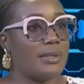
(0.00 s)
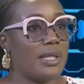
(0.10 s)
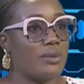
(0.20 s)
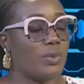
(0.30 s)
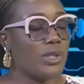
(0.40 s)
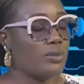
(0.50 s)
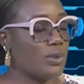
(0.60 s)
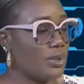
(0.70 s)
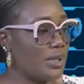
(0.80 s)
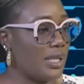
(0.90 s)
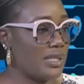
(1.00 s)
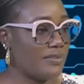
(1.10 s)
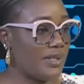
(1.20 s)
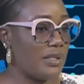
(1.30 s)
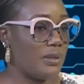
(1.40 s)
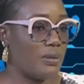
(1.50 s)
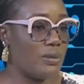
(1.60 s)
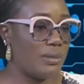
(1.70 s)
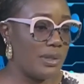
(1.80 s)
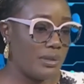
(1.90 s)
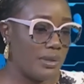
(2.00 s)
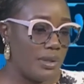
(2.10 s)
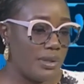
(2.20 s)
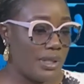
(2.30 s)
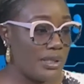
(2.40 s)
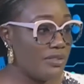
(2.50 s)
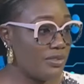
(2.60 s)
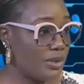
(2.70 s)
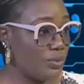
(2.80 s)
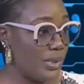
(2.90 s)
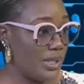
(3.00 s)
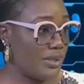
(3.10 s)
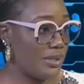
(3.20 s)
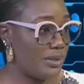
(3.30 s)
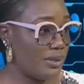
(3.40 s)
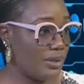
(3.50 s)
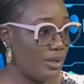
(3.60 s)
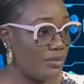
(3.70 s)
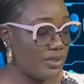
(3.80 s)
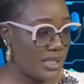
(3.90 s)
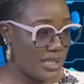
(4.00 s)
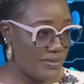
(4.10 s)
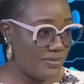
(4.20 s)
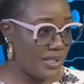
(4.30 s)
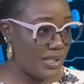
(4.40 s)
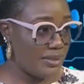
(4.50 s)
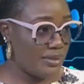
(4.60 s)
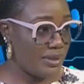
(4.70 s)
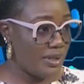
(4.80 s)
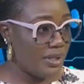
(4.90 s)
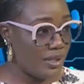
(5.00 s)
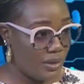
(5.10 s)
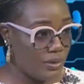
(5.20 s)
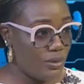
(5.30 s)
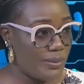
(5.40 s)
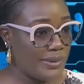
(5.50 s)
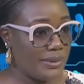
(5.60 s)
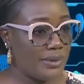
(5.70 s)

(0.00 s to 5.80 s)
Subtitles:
then when you want to classify glaucoma, there are different ways of classifying glaucoma.